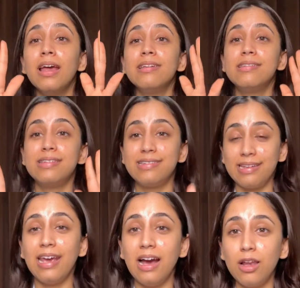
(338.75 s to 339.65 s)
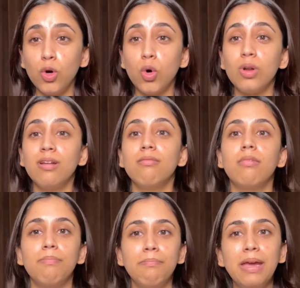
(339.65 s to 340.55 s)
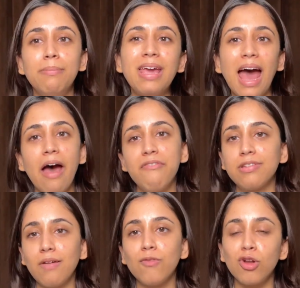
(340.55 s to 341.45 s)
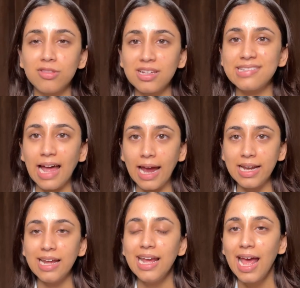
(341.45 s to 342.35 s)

Stay alone. Maybe have someone on the side.